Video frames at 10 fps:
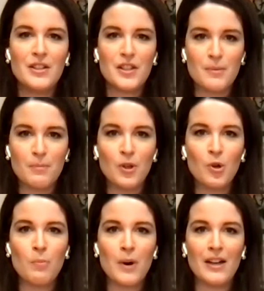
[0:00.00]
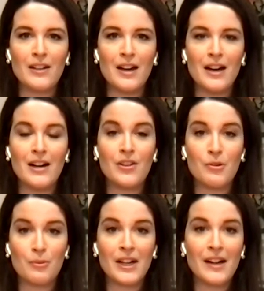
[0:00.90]
this bill, but uh,
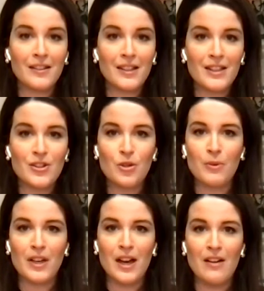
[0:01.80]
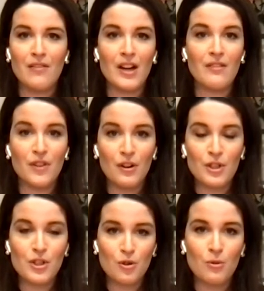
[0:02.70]
the reality is that we have a
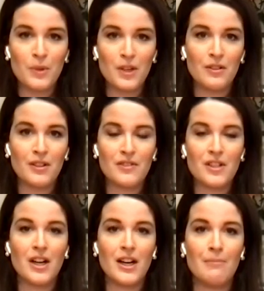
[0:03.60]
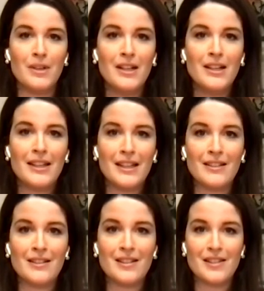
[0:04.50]
very short period of time
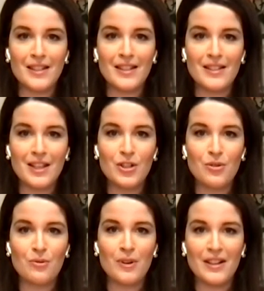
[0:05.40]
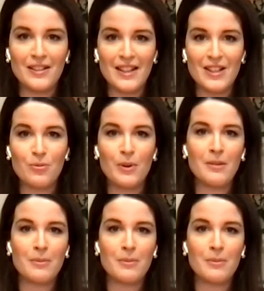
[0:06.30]
in the sitting schedule uh, next week.